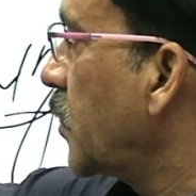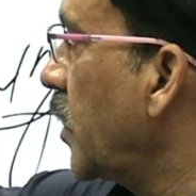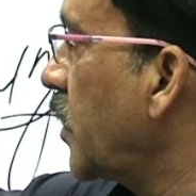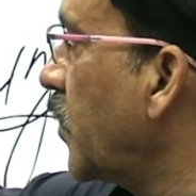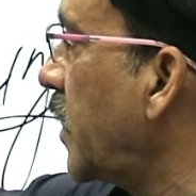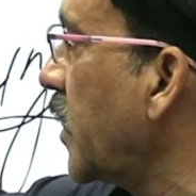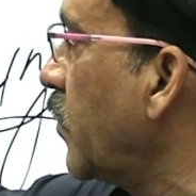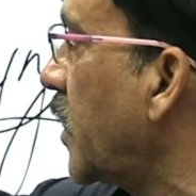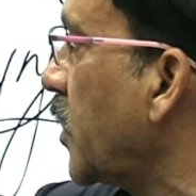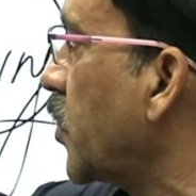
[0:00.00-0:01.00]
So in 20,
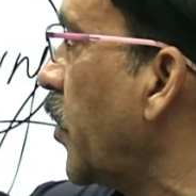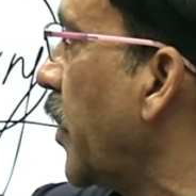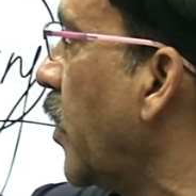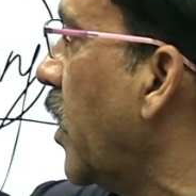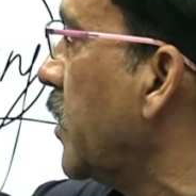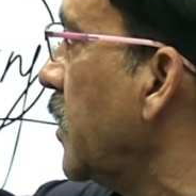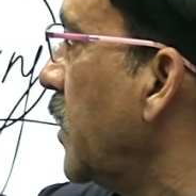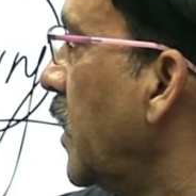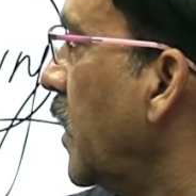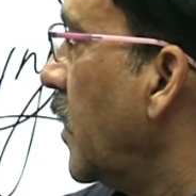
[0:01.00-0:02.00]
what is going on?
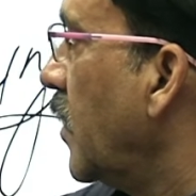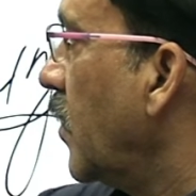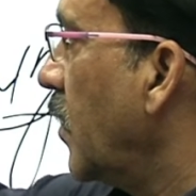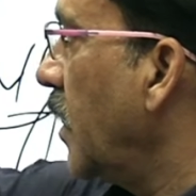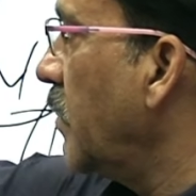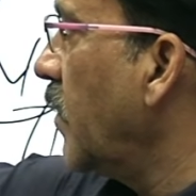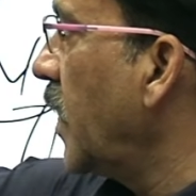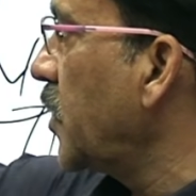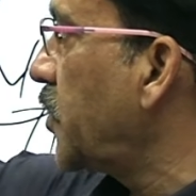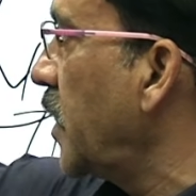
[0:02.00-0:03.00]
Number
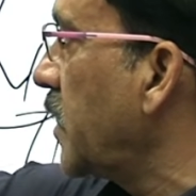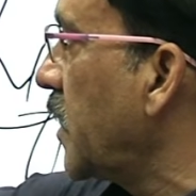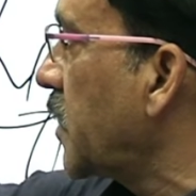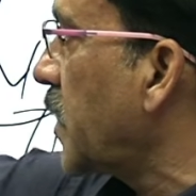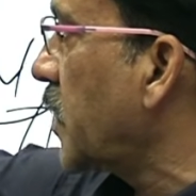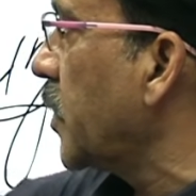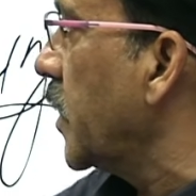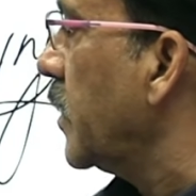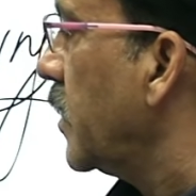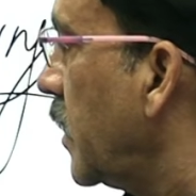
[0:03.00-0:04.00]
one is change in the structure.